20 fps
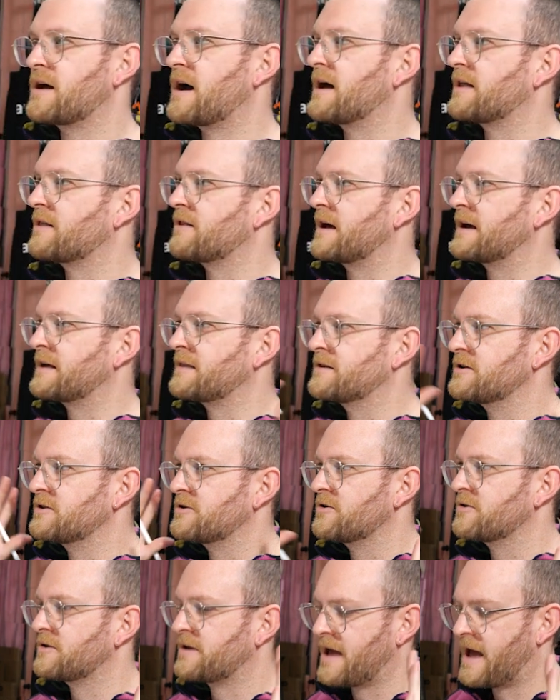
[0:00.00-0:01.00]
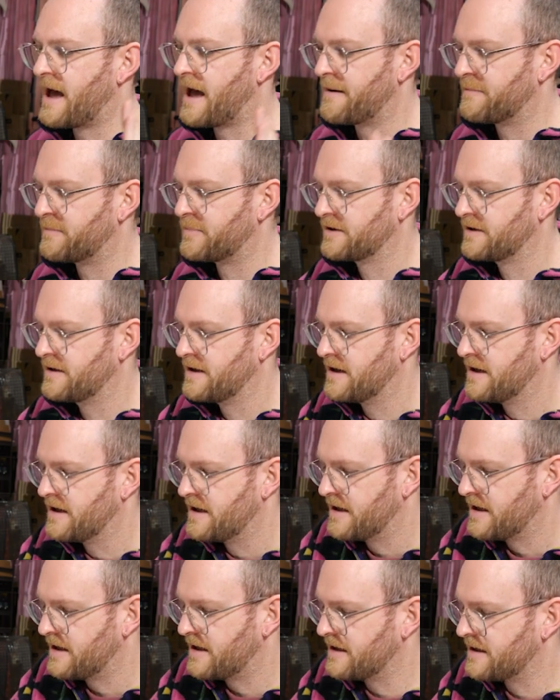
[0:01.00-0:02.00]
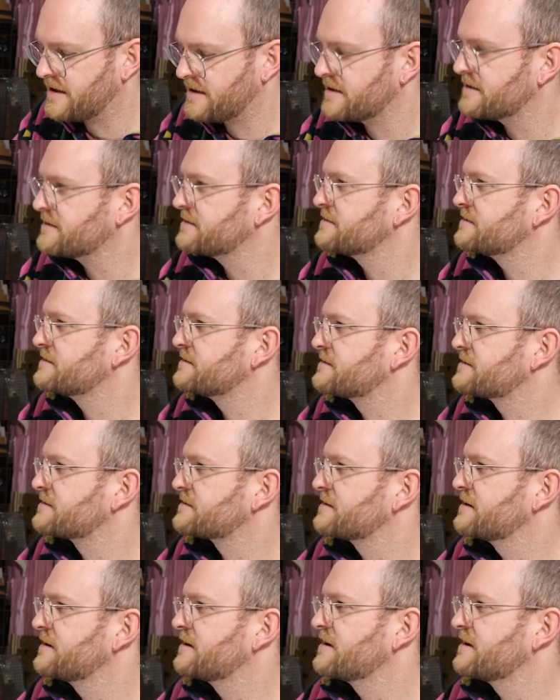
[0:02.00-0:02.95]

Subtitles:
I like that her cap is,